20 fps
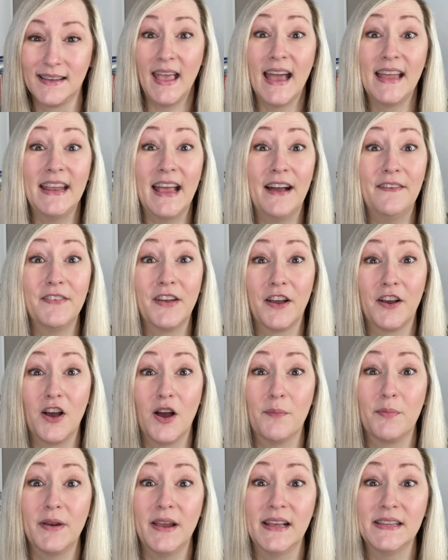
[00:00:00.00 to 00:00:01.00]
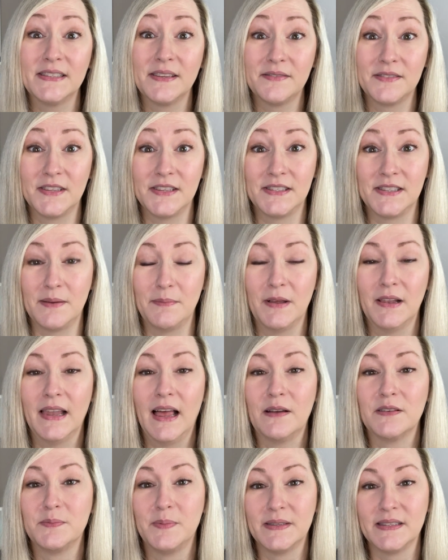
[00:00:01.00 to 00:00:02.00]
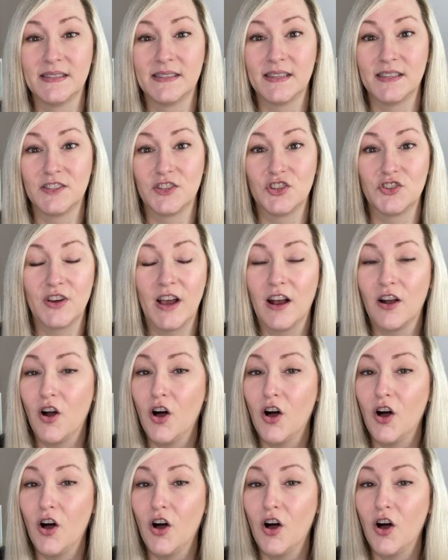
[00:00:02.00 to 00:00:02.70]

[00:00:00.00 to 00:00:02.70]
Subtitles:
And having a comprehensive system allows businesses to track